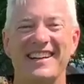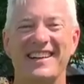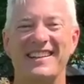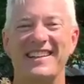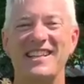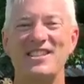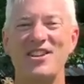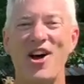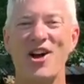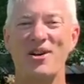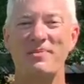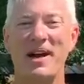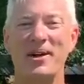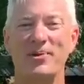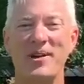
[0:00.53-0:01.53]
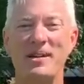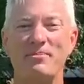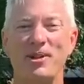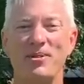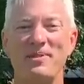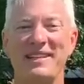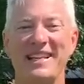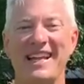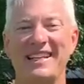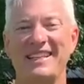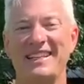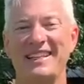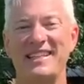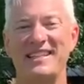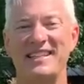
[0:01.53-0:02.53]
Let's talk about reblooming
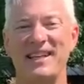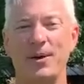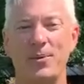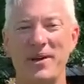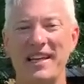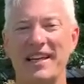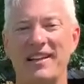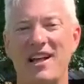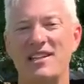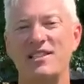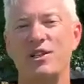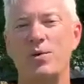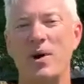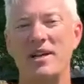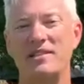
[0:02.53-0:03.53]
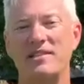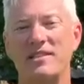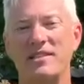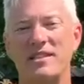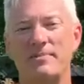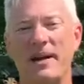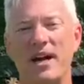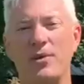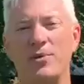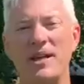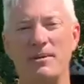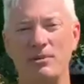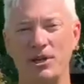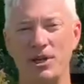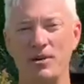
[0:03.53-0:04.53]
daylilies. We get lots of questions about
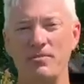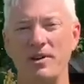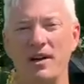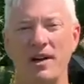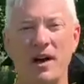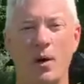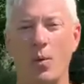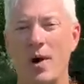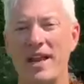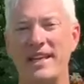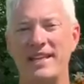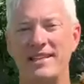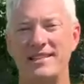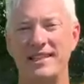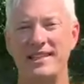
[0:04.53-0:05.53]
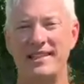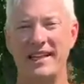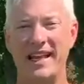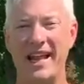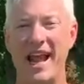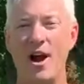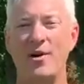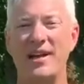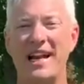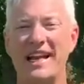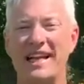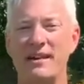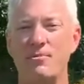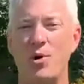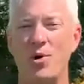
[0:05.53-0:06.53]
rebloom. What is it and how can I
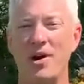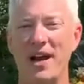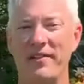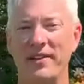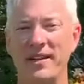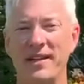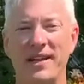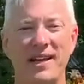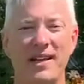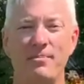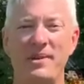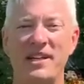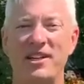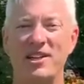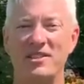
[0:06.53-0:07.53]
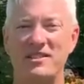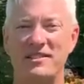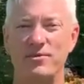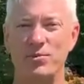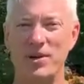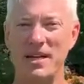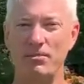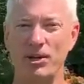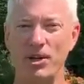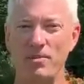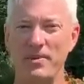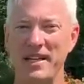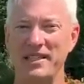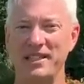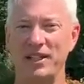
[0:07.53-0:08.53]
get more of it? Because rebloom
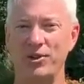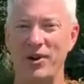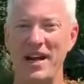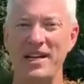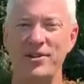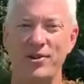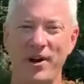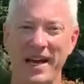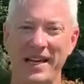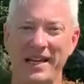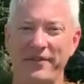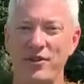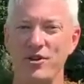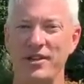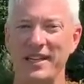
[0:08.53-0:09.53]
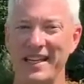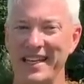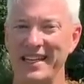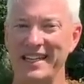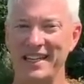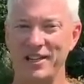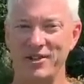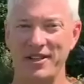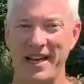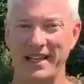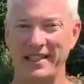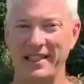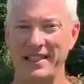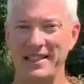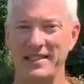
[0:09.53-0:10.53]
is a great trait if you can get it in your
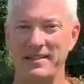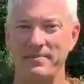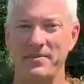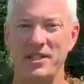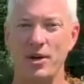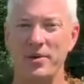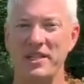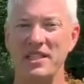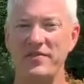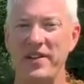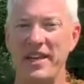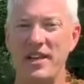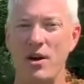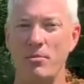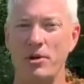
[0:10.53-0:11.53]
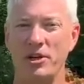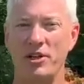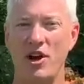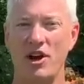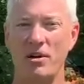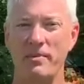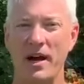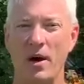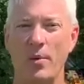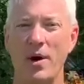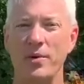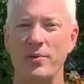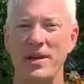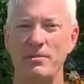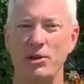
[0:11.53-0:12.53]
daylilies. So in this video I'm going to talk about what
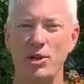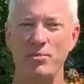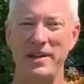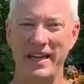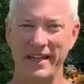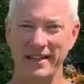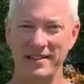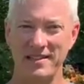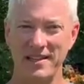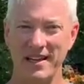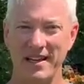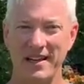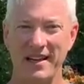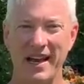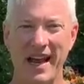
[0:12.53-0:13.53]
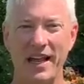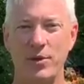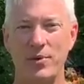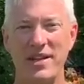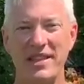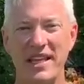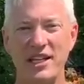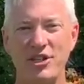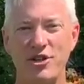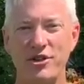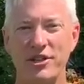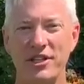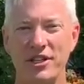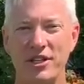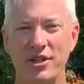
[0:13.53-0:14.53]
rebloom is and 3 things you
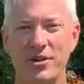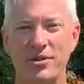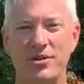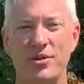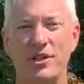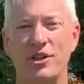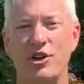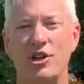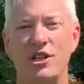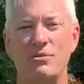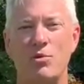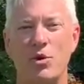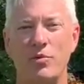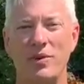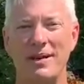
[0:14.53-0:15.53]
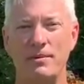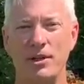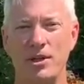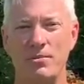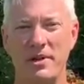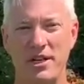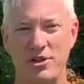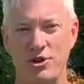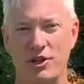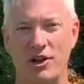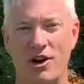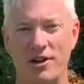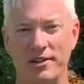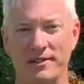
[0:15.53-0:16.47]
could do to encourage more rebloom in your garden.